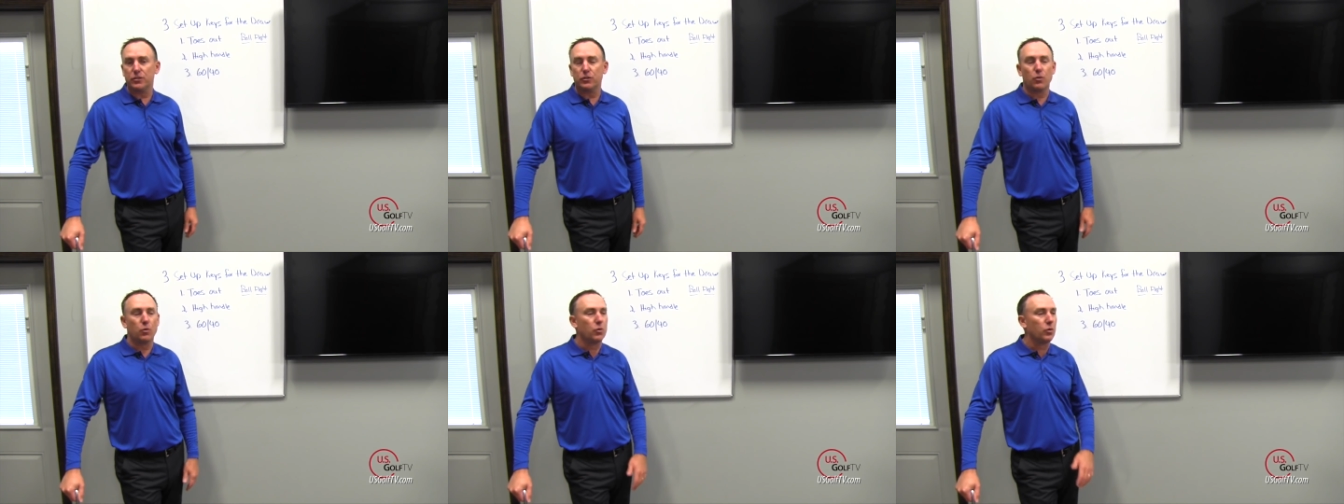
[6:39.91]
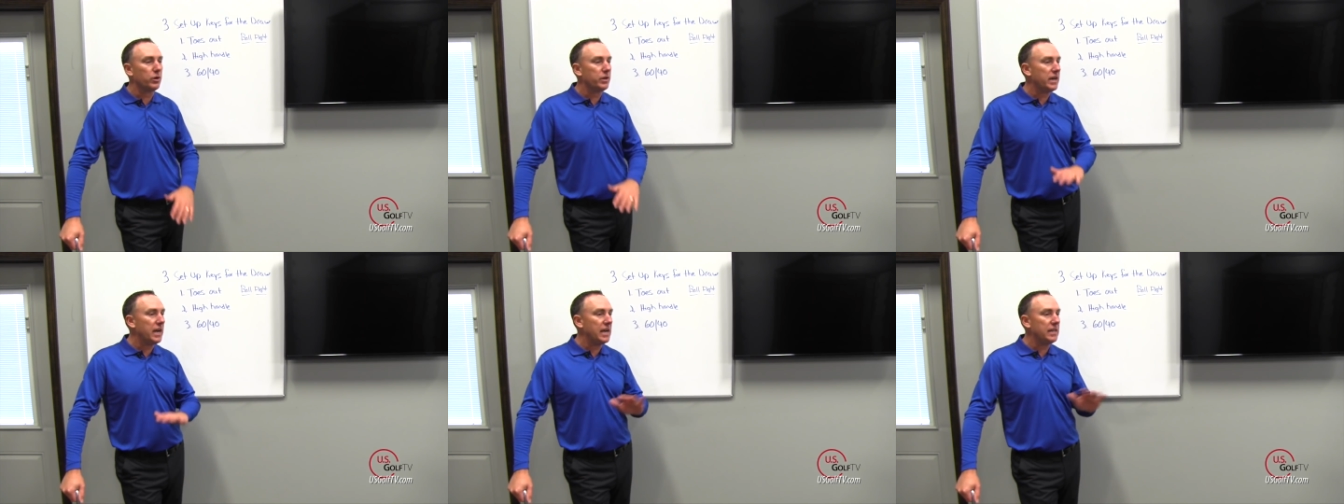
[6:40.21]
So
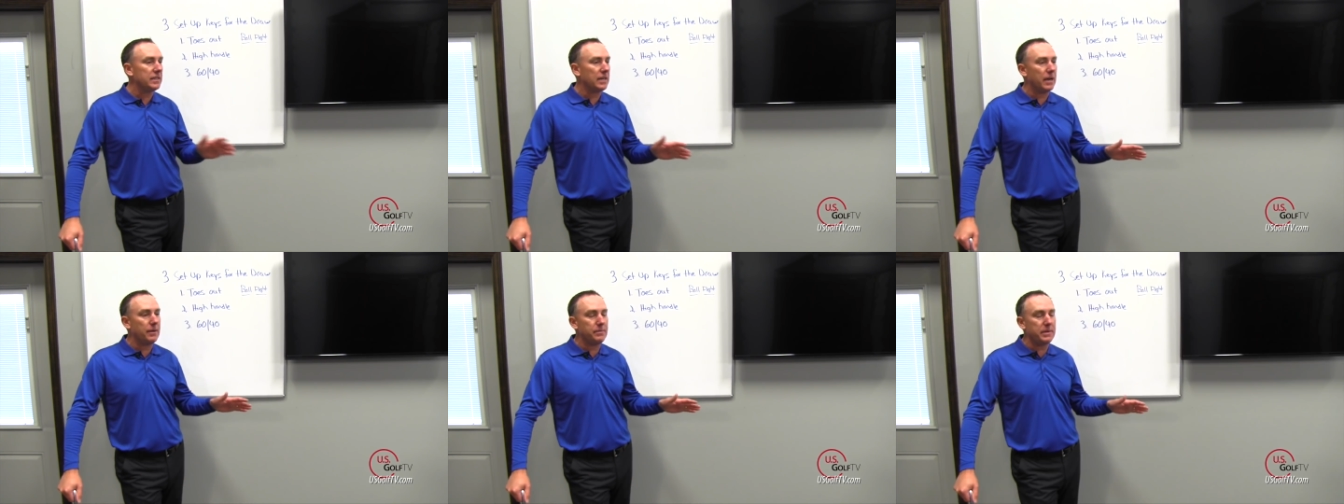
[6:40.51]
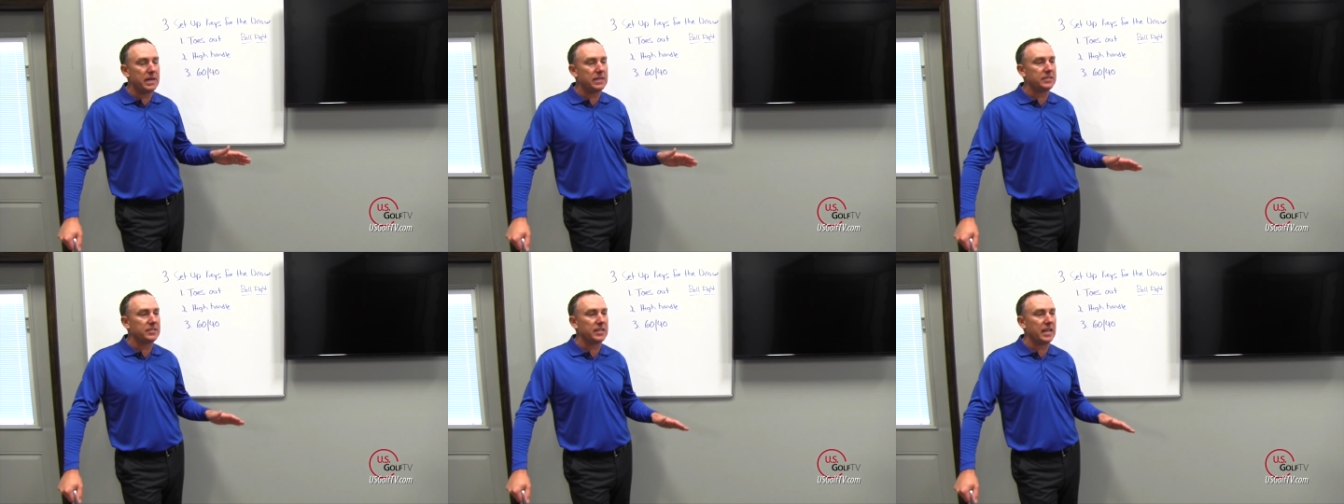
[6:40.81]
I'm
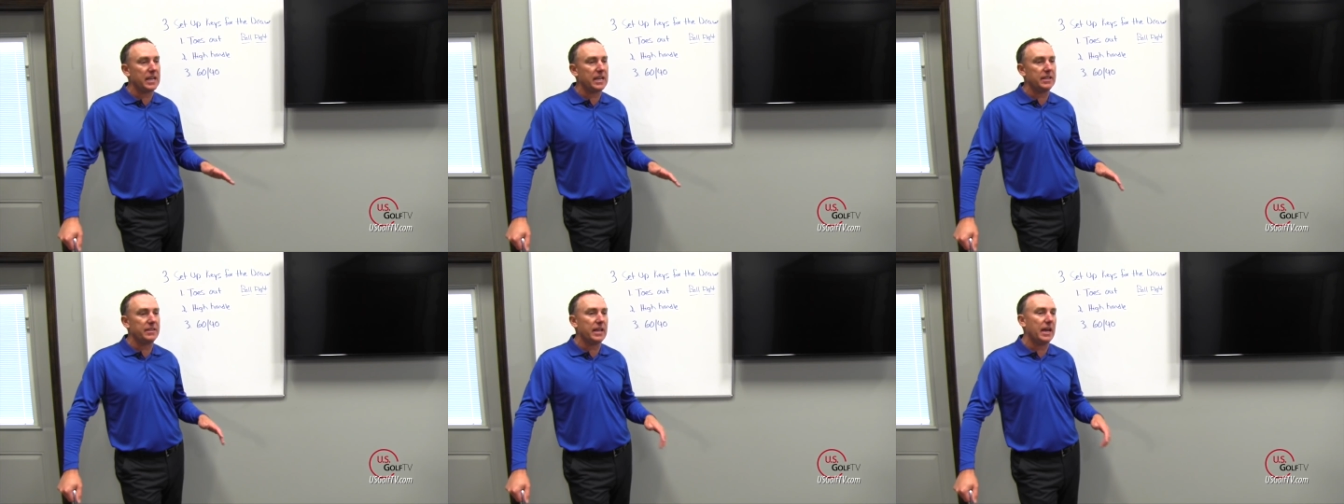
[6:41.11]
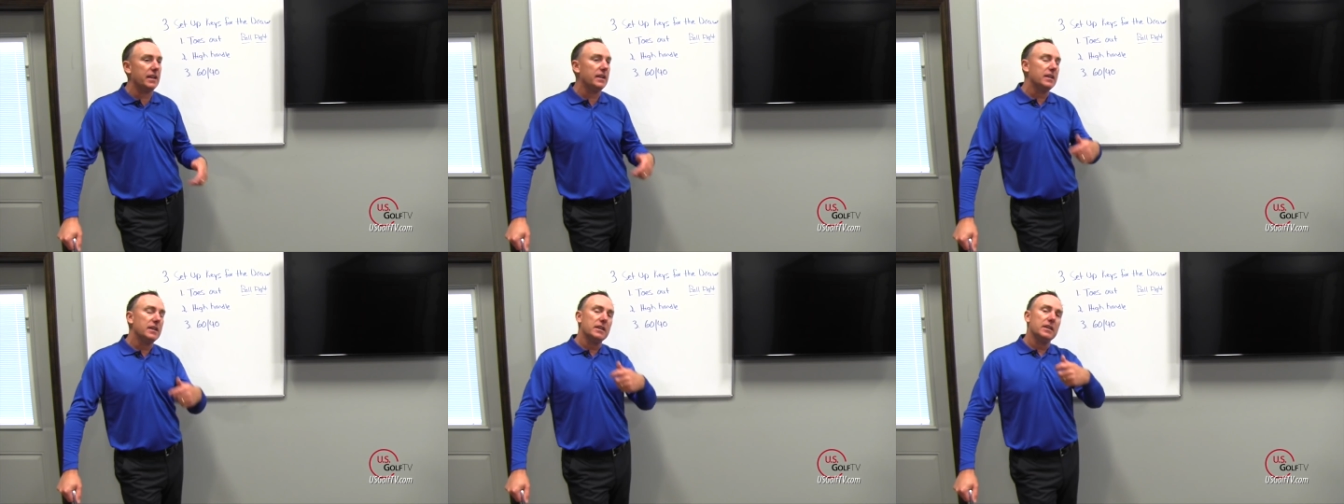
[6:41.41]
not saying
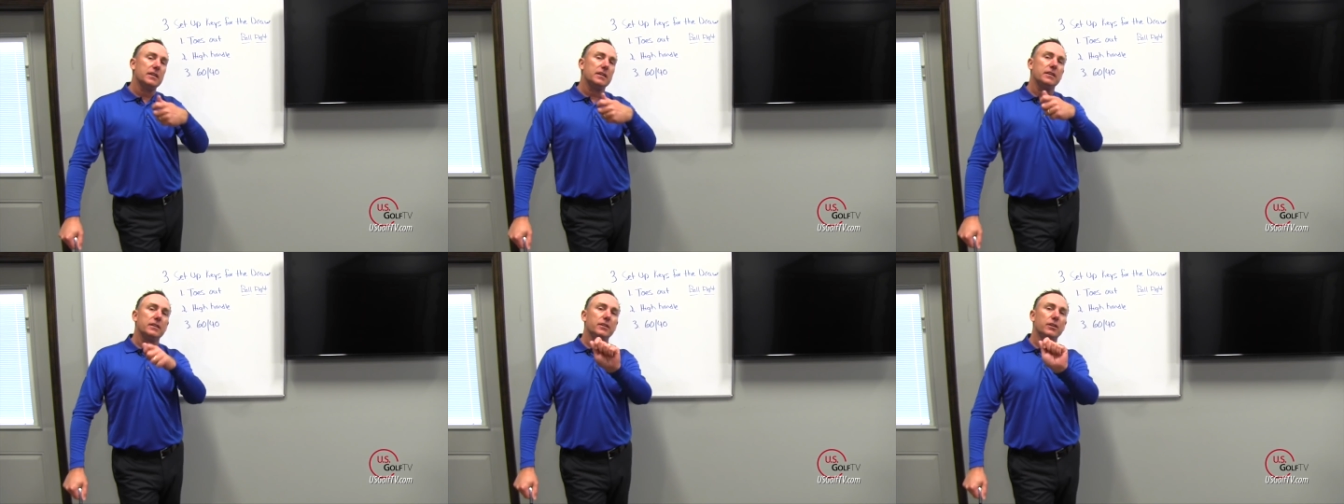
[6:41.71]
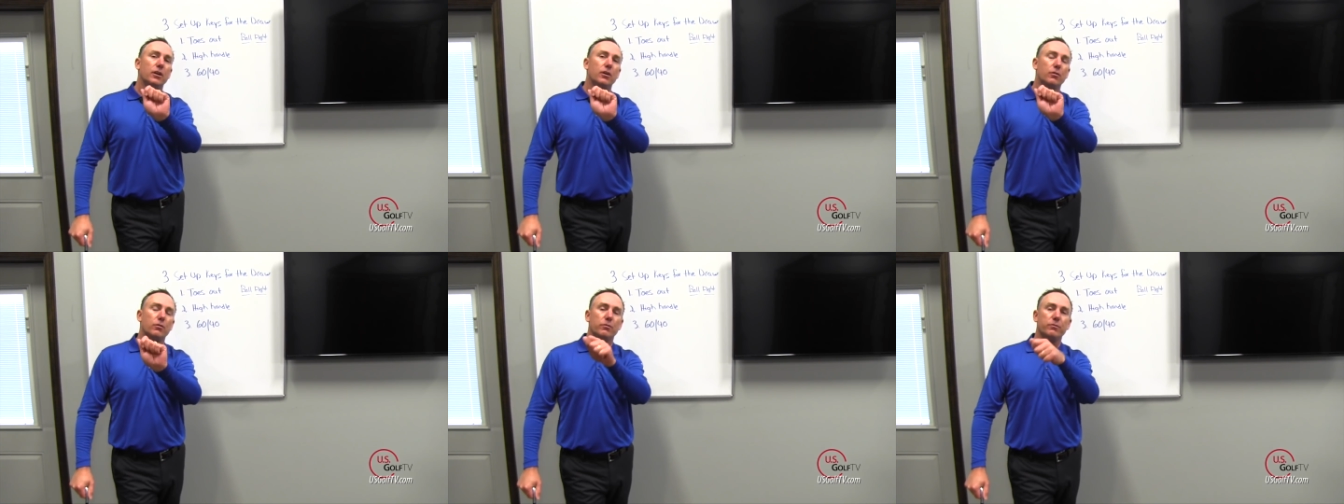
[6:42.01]
that,
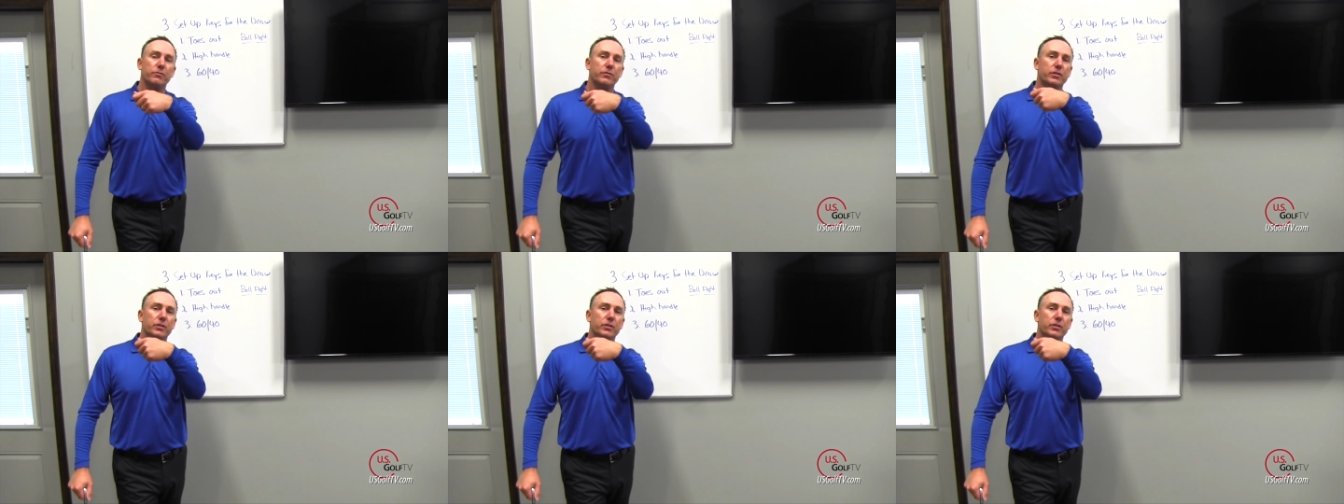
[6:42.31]
you know,